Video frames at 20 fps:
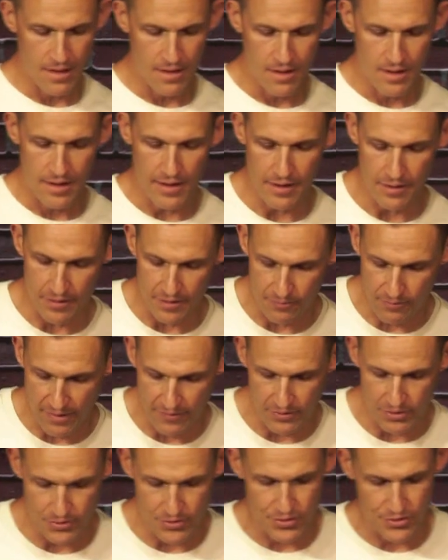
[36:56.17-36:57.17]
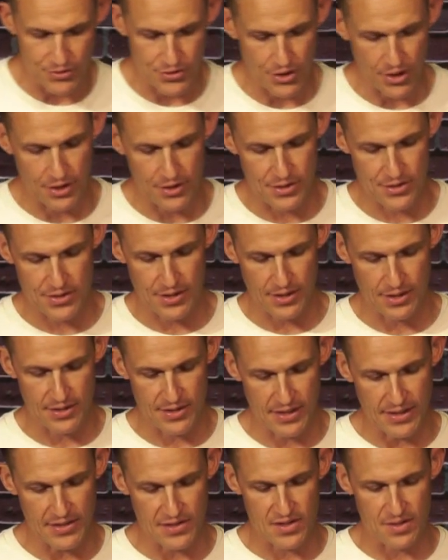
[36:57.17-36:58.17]
here at Revolution Church to, to
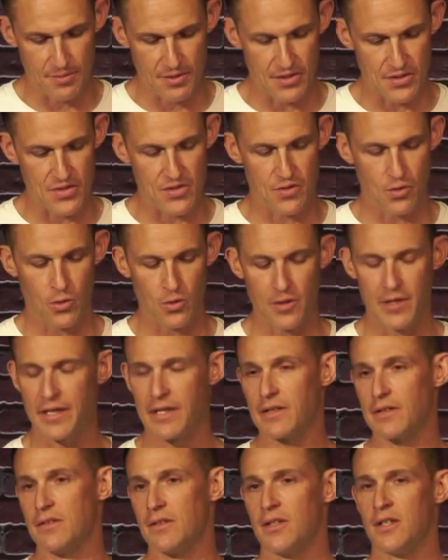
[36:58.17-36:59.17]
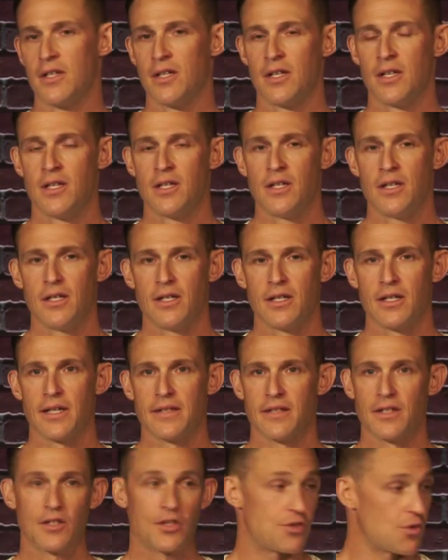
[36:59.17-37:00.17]
get some of the story and, and
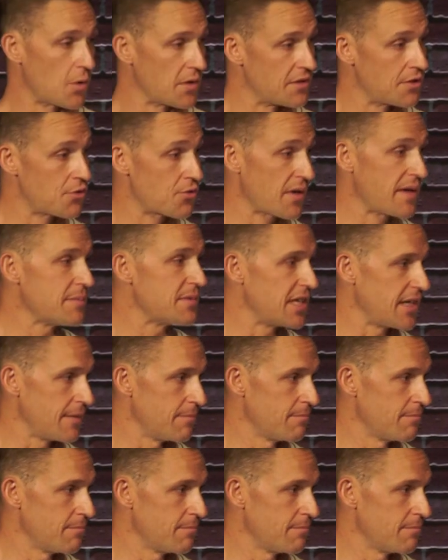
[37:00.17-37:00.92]
then to join the dream team.